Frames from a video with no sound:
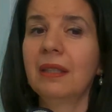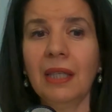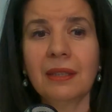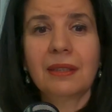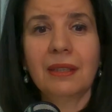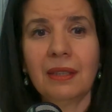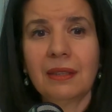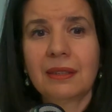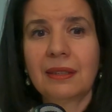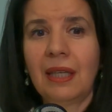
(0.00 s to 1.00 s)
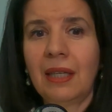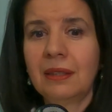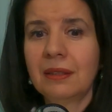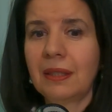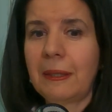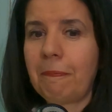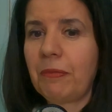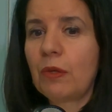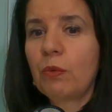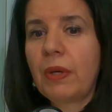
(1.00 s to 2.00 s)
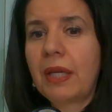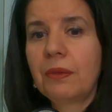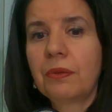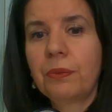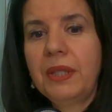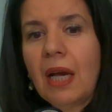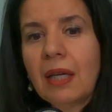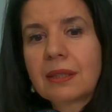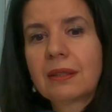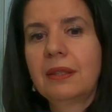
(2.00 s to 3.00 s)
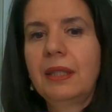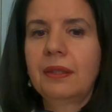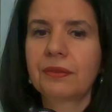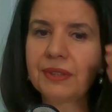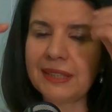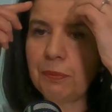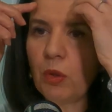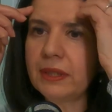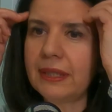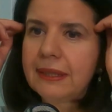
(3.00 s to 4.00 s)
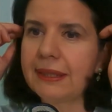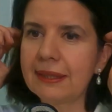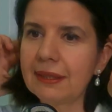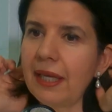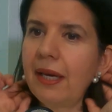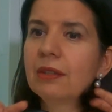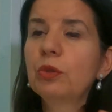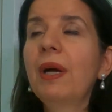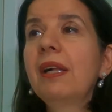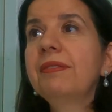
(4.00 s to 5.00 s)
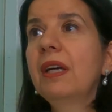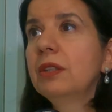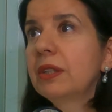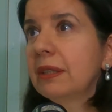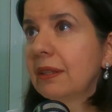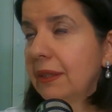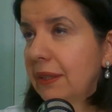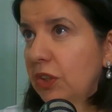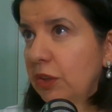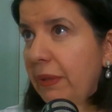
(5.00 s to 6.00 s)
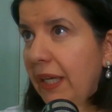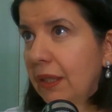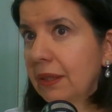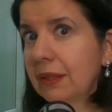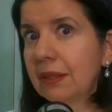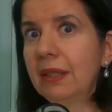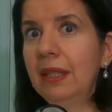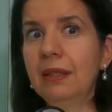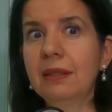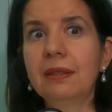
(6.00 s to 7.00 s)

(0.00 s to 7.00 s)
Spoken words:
Yes, it is. And when we asked the respondents, there are 1,200 decision makers in